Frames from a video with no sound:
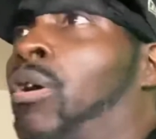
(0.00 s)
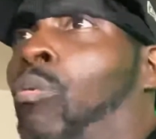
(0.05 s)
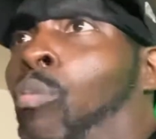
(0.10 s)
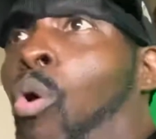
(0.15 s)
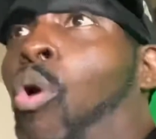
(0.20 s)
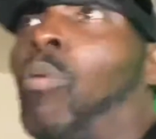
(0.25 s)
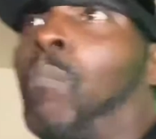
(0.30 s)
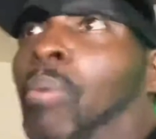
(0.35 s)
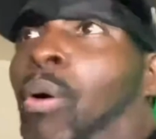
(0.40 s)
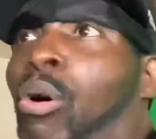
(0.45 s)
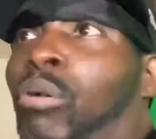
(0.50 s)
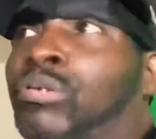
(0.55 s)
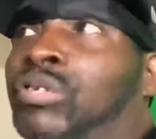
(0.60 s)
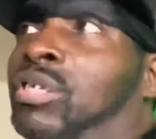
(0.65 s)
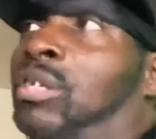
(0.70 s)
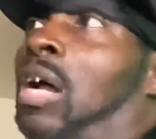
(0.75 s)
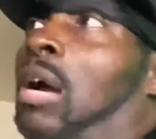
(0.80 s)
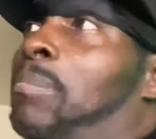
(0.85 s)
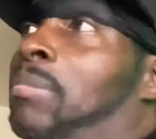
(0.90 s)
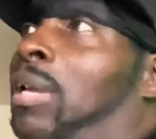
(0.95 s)
won't post,
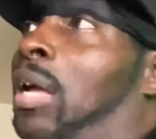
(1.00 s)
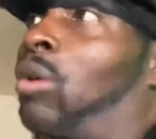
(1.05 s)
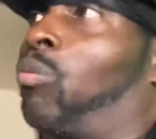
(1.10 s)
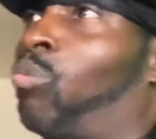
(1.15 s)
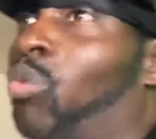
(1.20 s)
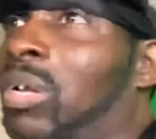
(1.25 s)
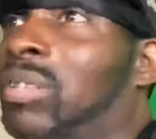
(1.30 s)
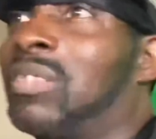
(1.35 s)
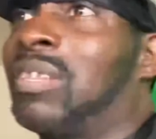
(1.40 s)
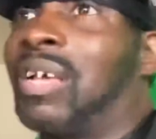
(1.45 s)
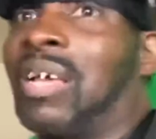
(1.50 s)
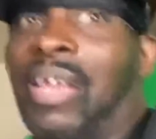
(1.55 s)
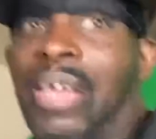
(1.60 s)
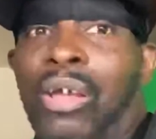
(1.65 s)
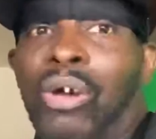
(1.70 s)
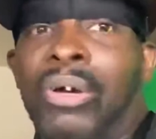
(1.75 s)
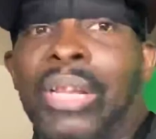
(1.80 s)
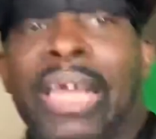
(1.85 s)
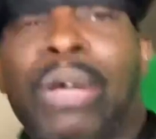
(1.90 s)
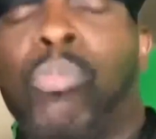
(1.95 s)
and I'd be like, what the
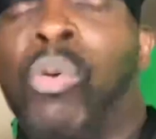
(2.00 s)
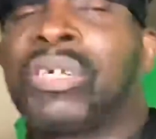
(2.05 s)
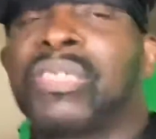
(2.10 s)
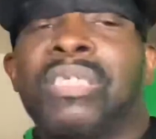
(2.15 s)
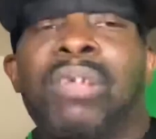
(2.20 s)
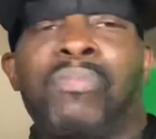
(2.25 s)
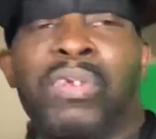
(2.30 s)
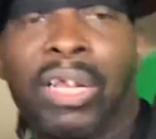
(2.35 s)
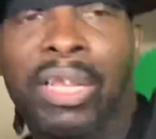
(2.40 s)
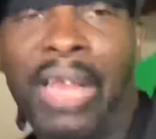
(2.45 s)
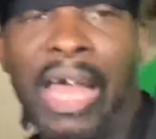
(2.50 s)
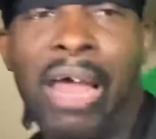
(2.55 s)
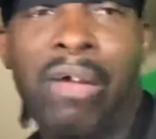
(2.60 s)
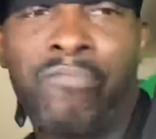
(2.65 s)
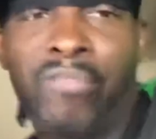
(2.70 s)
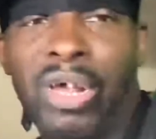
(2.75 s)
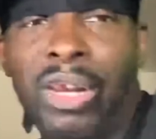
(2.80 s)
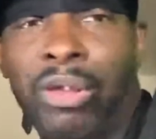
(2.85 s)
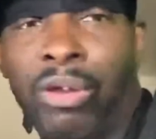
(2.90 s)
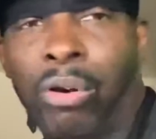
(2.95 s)
hell? And they wasn't even a live
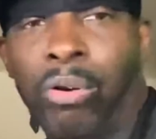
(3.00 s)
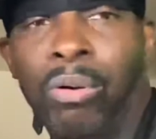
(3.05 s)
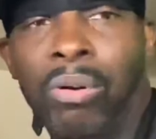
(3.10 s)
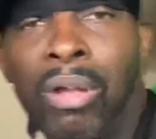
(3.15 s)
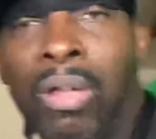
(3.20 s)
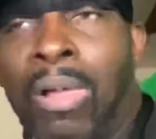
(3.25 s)
video.